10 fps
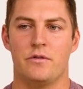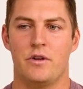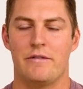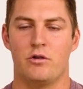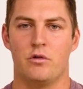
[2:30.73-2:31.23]
If you
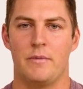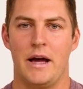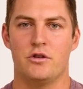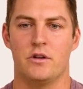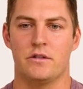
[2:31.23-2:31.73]
have an old
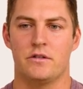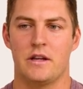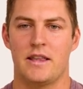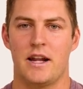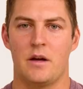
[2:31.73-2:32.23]
mattress,
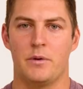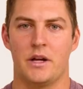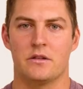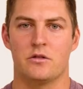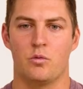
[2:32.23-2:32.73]
set that up
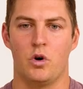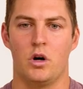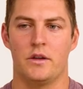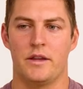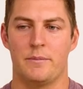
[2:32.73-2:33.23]
against a
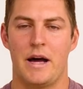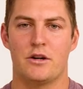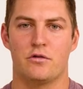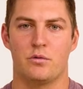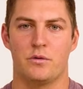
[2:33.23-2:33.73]
wall, and the
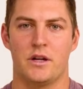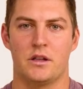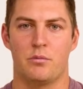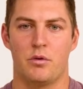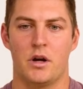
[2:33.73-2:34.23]
mattress will take
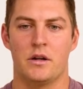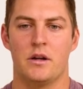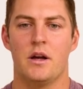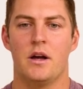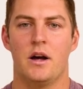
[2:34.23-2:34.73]
the brunt
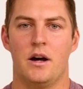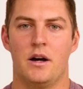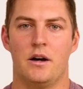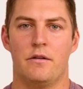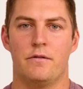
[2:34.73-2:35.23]

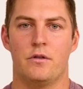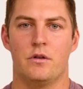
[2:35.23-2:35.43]
of